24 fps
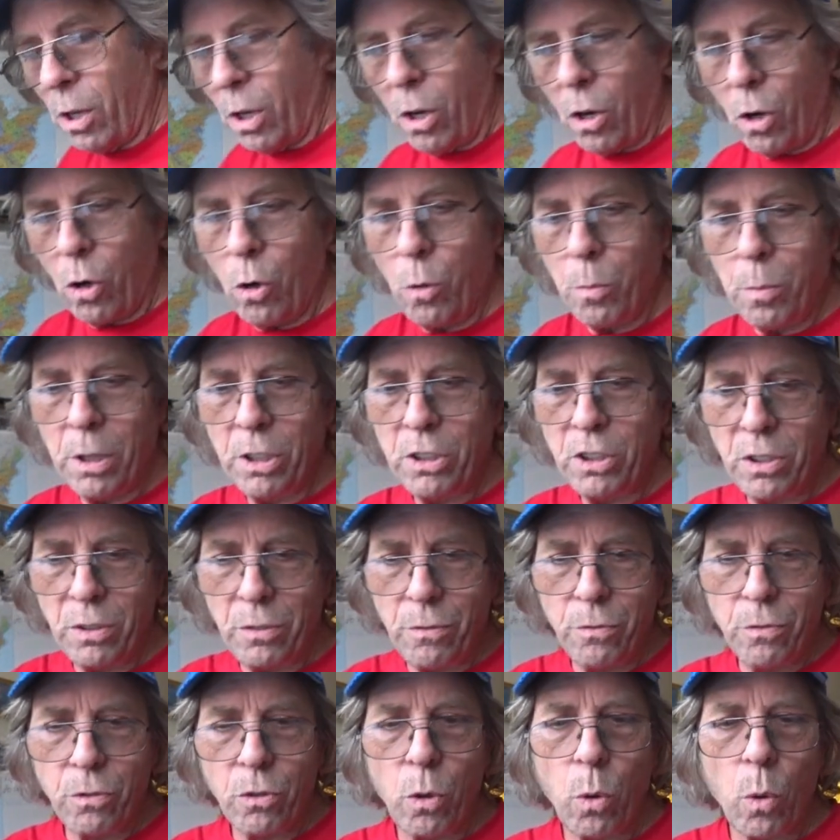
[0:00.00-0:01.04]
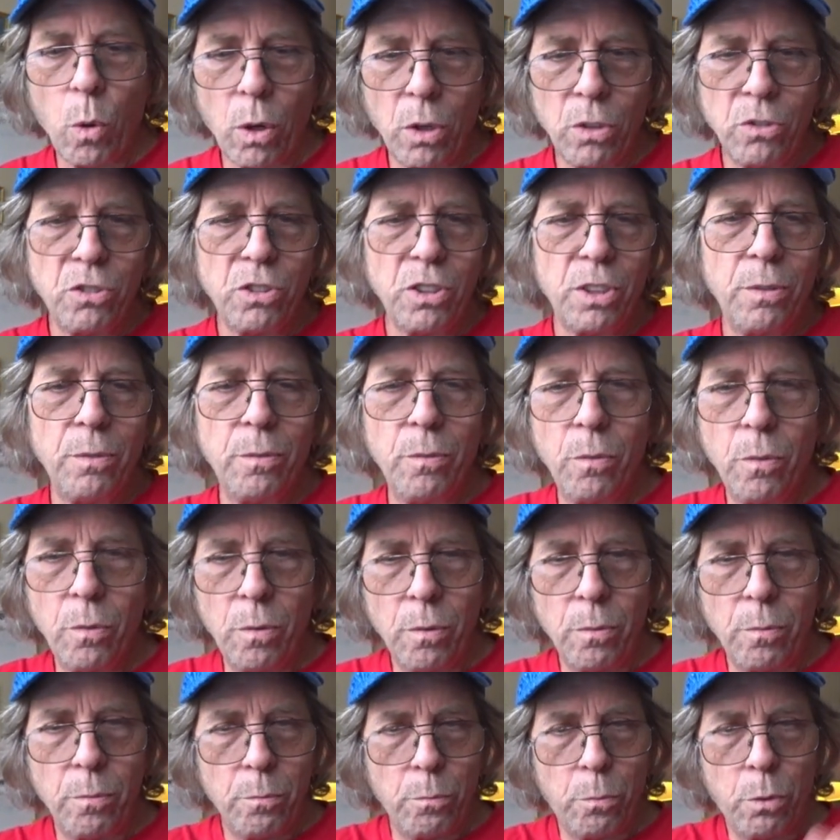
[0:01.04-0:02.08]
whole bunch of cords and
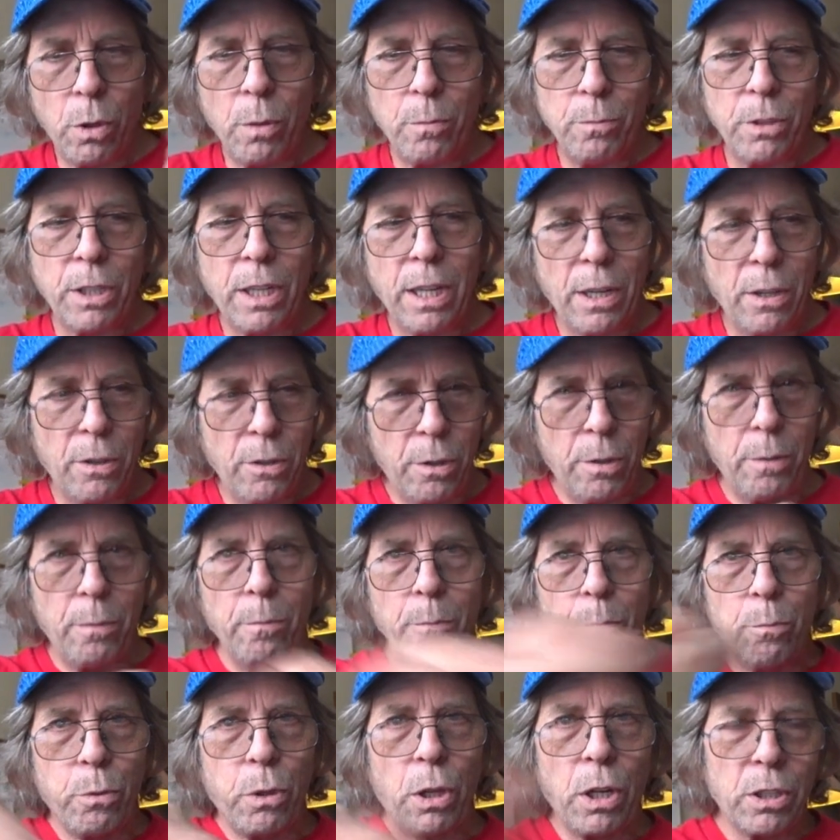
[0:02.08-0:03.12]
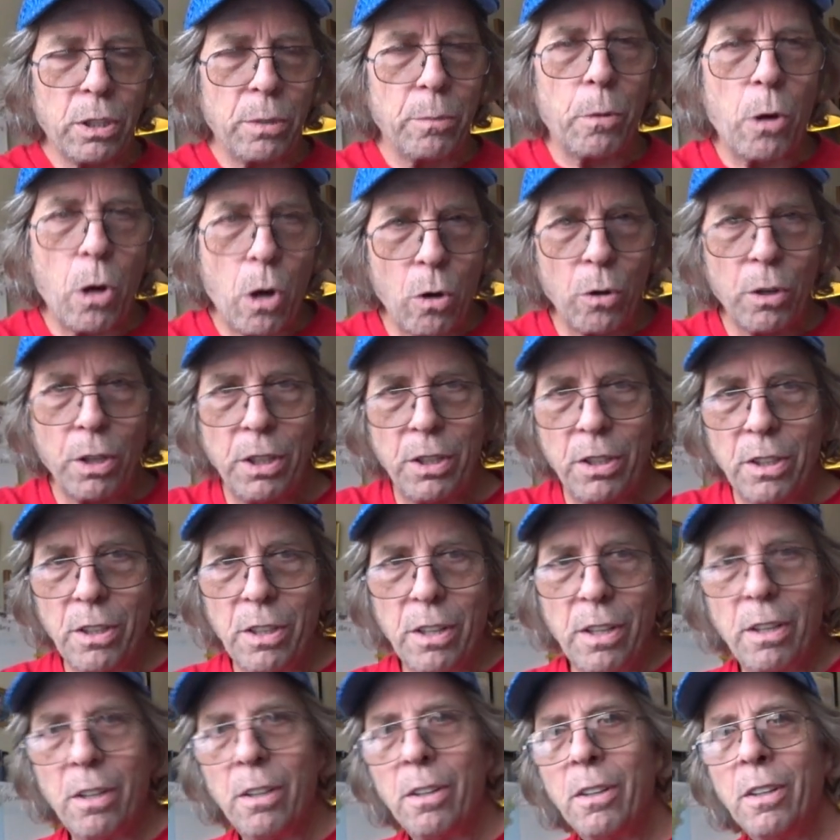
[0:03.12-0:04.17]
put them together and plugged them all into
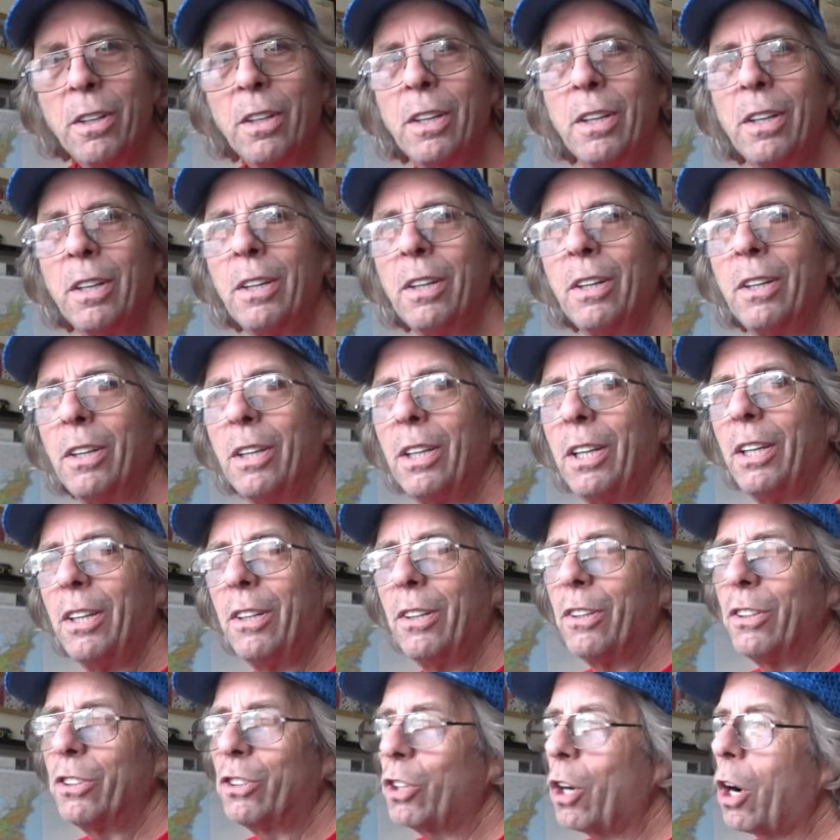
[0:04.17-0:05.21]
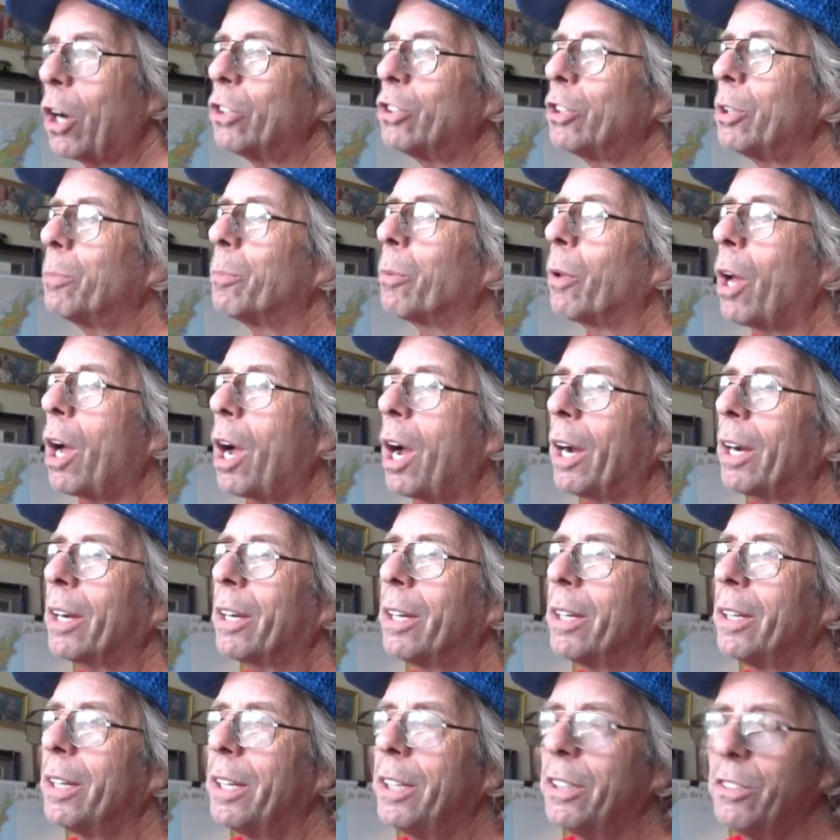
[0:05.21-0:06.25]
the charging block,
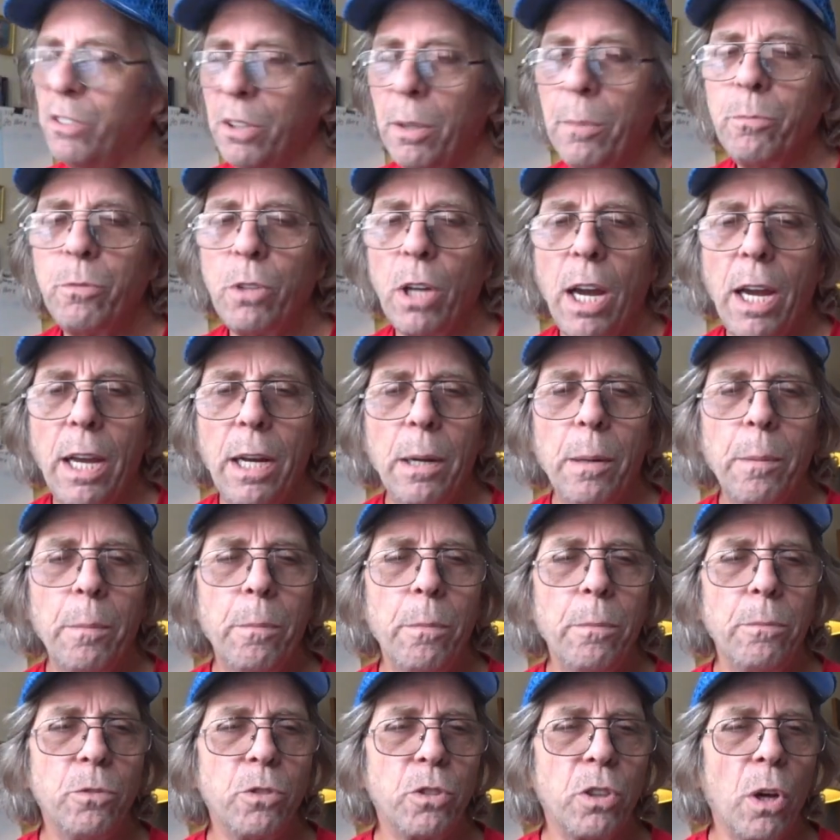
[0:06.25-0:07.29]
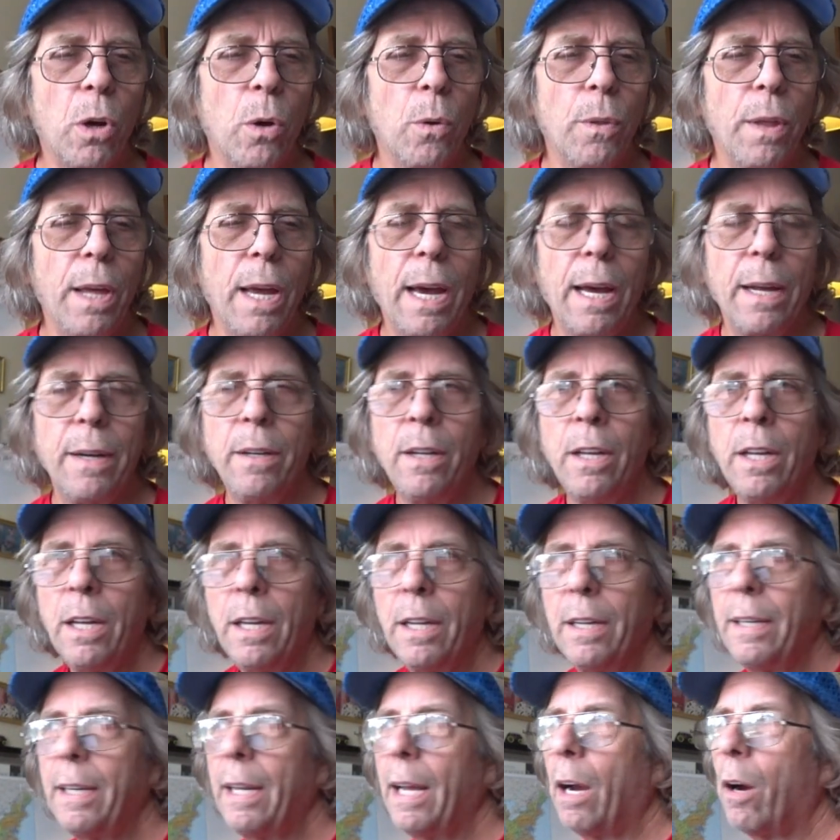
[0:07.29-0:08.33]
zip tied them, so that
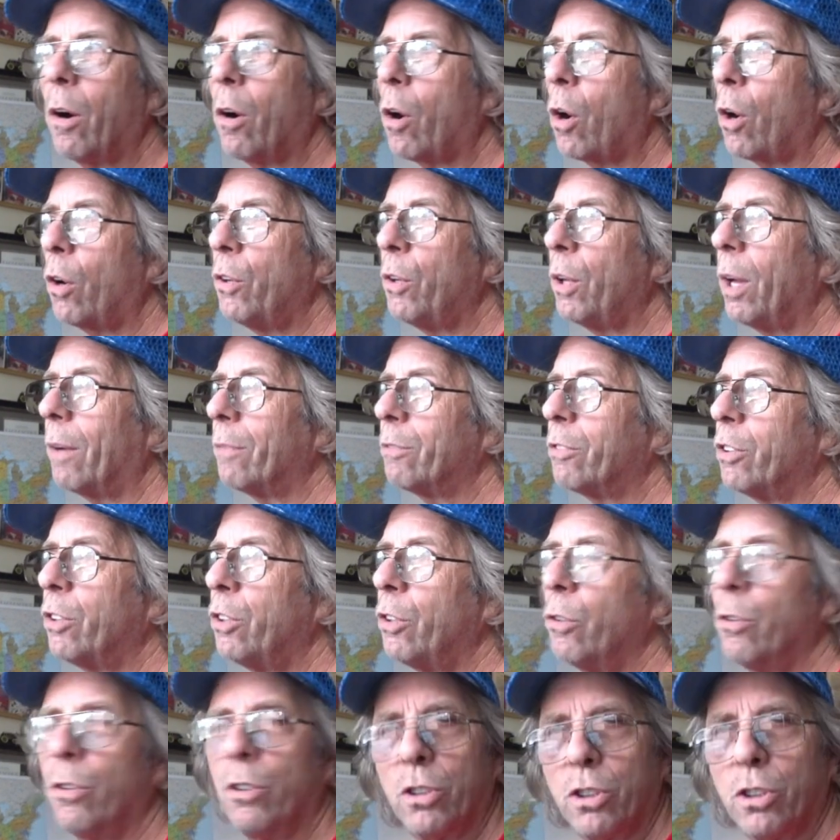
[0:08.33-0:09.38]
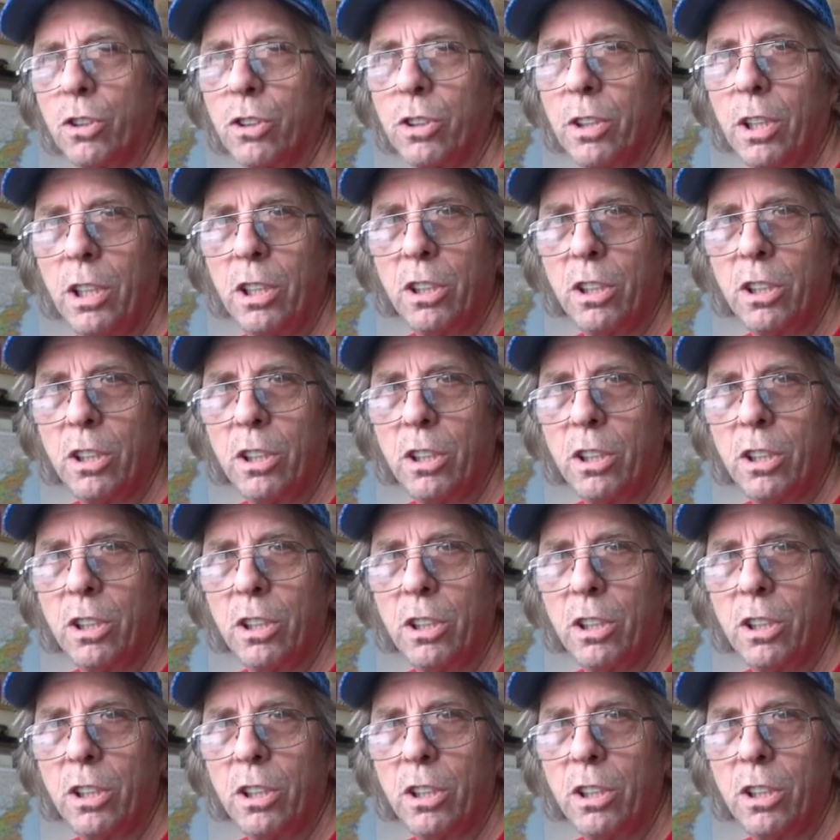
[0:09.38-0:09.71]
now all you have to do is